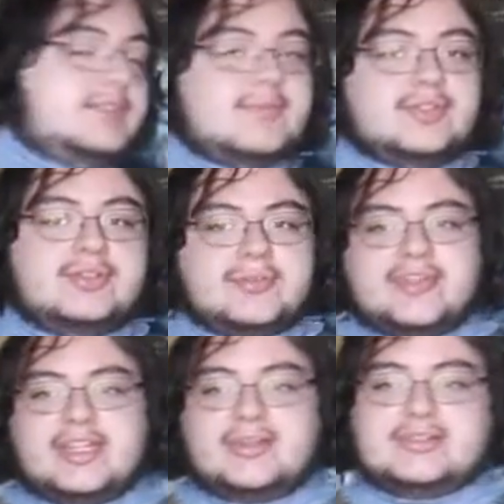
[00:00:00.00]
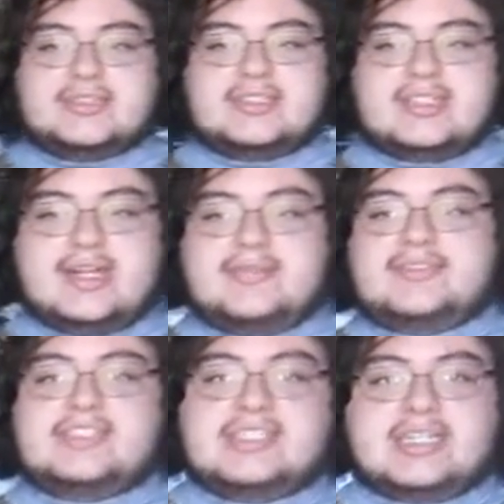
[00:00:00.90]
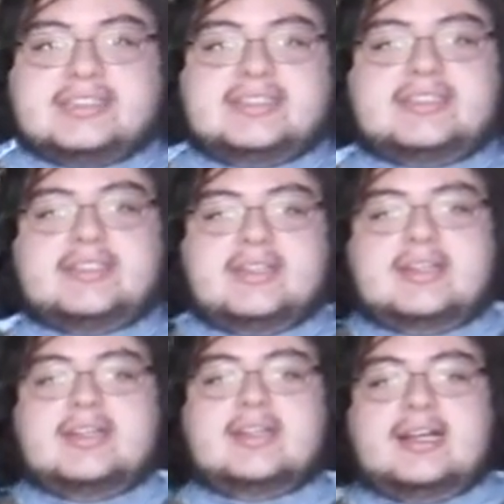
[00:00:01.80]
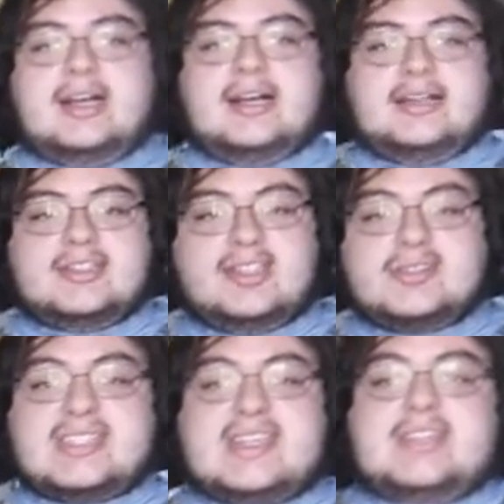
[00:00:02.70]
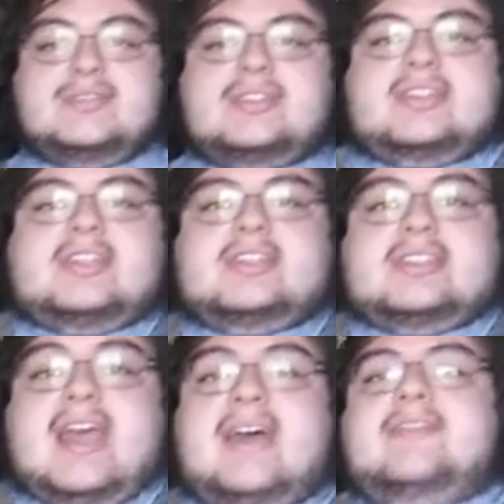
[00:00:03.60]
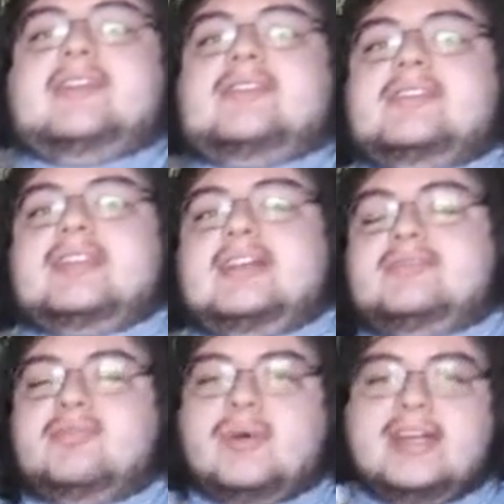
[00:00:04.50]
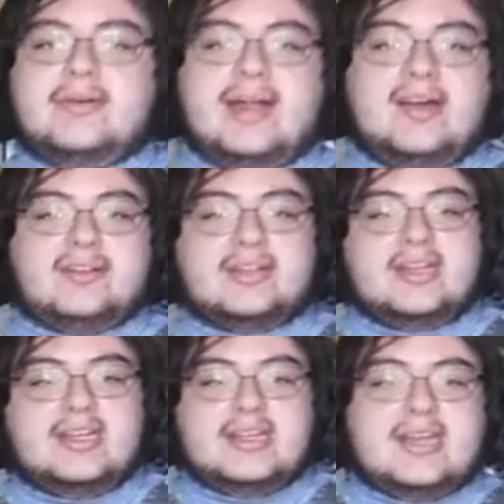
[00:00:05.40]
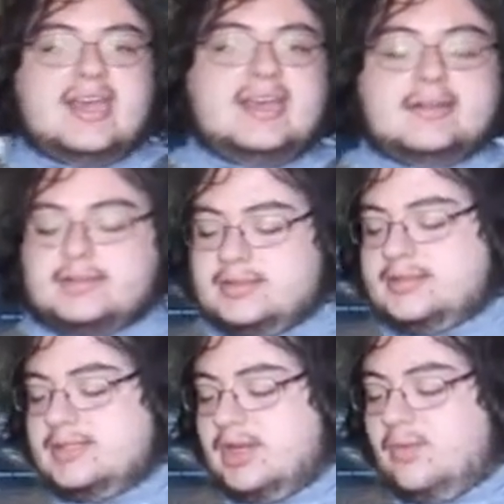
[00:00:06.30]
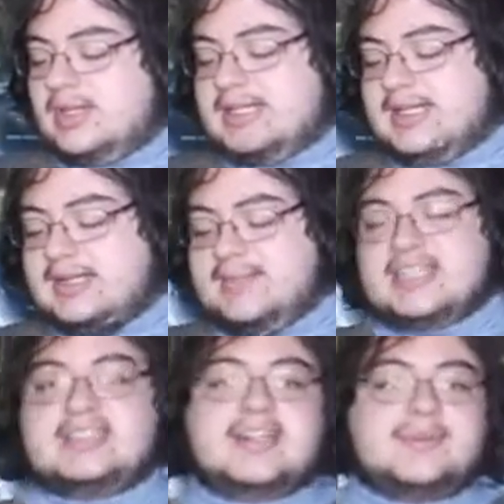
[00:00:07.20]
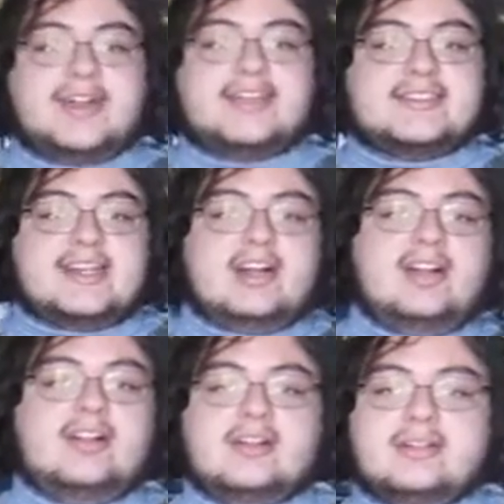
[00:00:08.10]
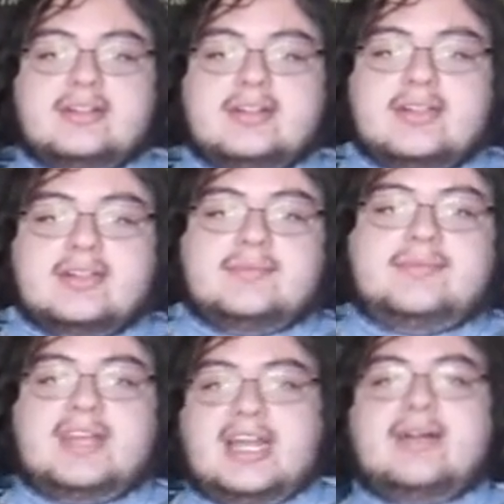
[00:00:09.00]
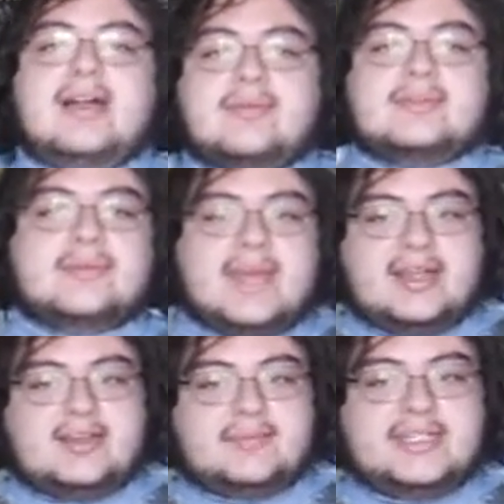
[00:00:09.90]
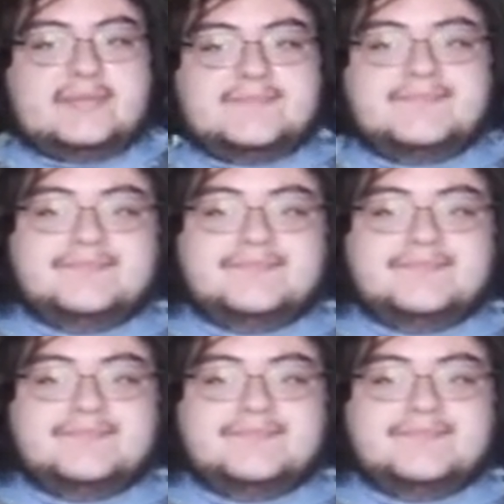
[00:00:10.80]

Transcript: some YouTube videos and stuff to just, just get used to having this extra weight around. And, while taking my study breaks, I'll play around with the mail a bit.